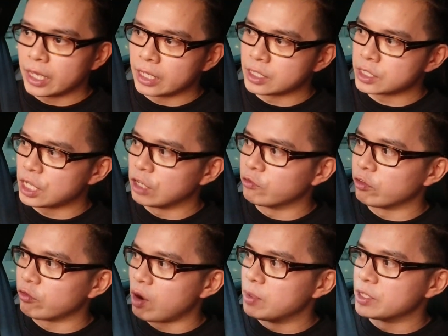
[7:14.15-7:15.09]
Instead of
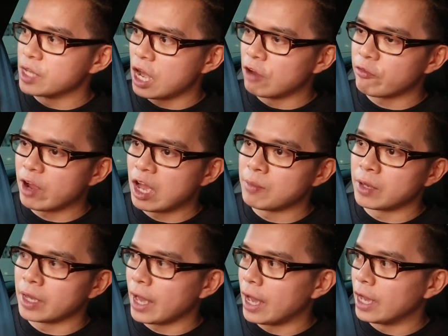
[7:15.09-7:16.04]
a rubber diaphragm,
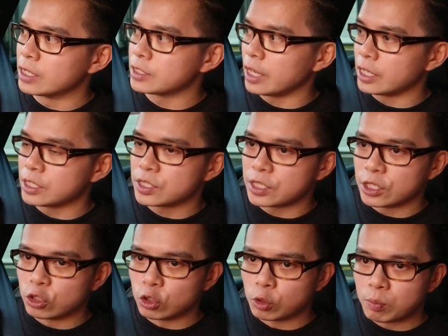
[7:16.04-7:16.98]
it has a
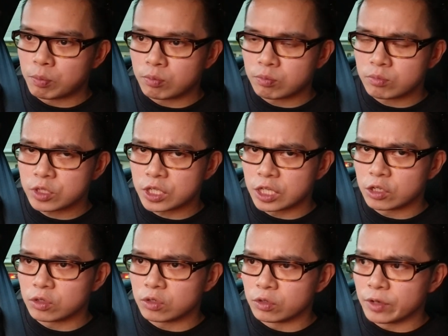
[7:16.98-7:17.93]
steel
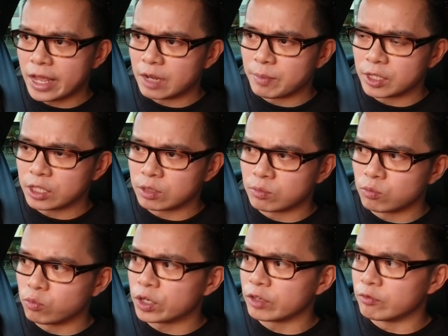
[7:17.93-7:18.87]
or aluminium,
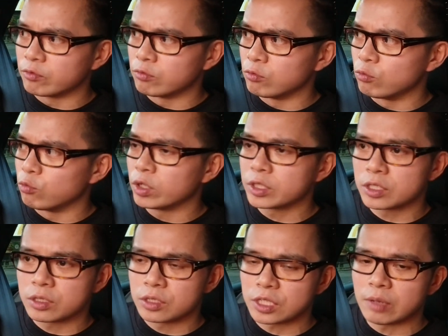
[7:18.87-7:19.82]

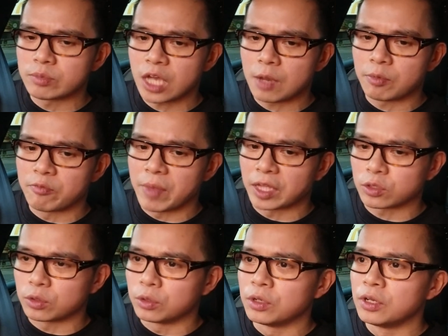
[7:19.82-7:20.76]
some type of
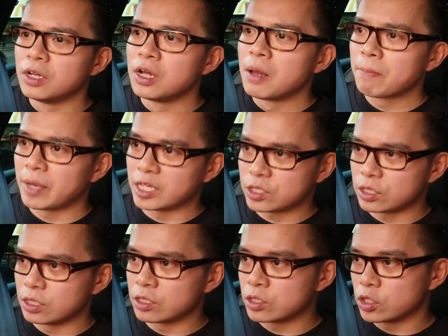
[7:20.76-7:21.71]
metal
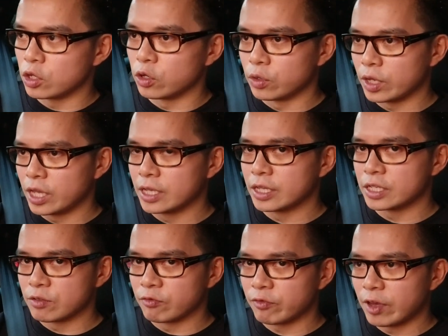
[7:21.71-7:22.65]
piston, so it
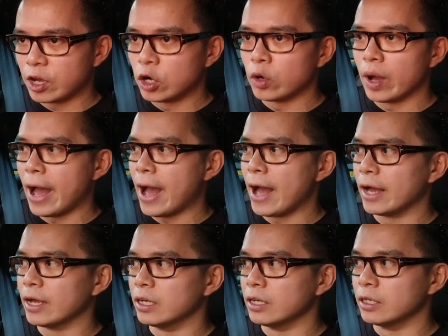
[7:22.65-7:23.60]
doesn't fail
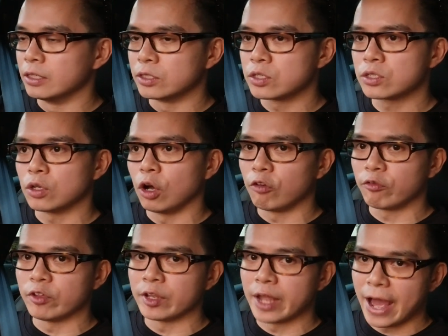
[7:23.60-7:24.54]
as
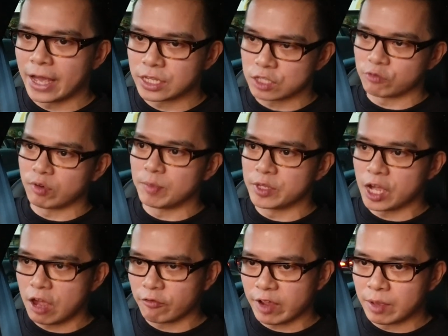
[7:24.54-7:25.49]
often as the rubber
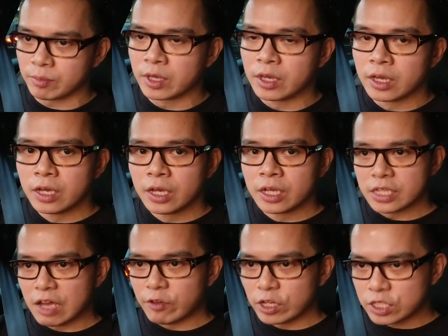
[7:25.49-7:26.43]
diaphragm
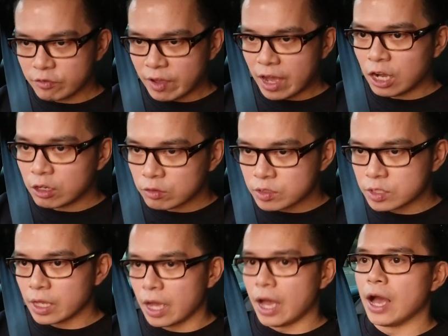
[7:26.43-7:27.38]
diverter valves.